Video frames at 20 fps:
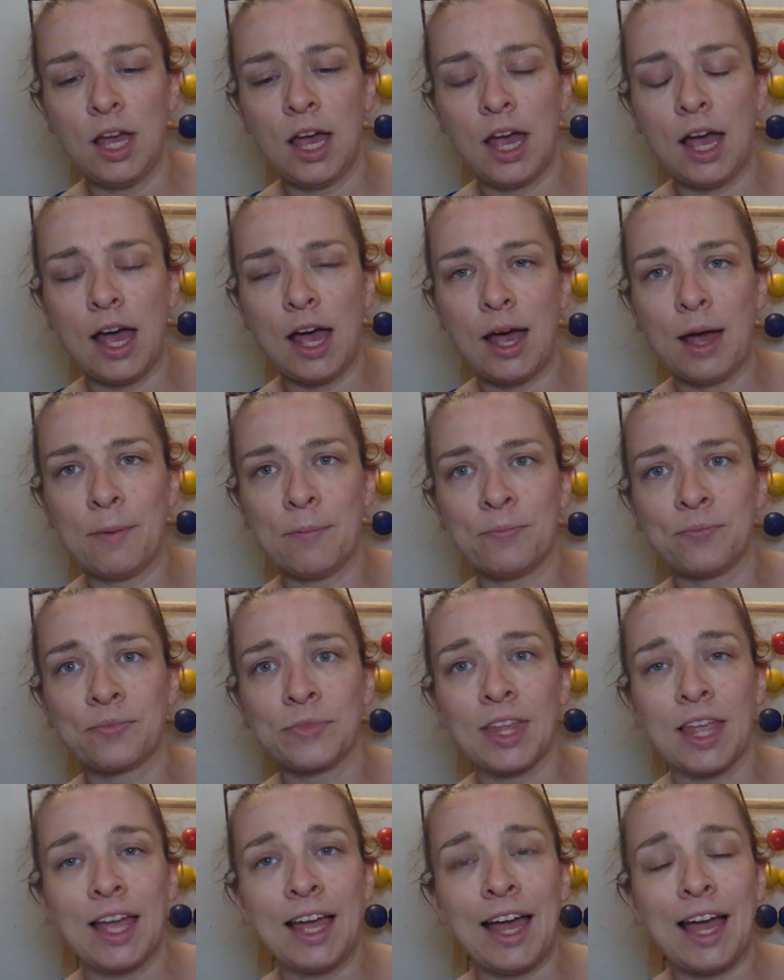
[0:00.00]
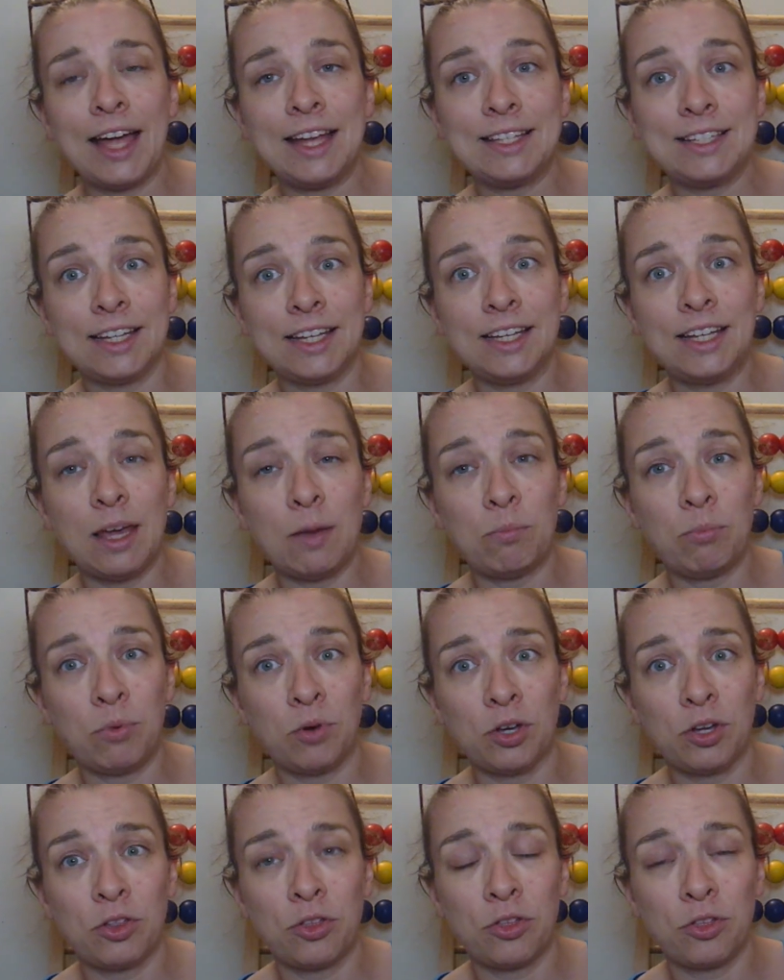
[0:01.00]
I did get book
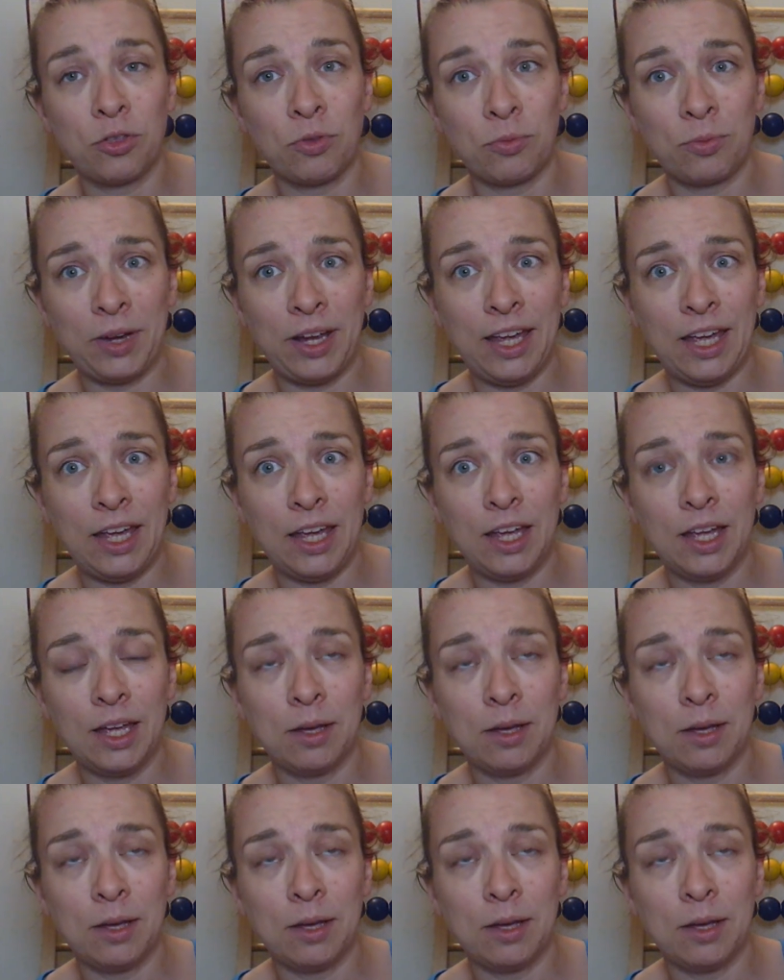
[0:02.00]
3,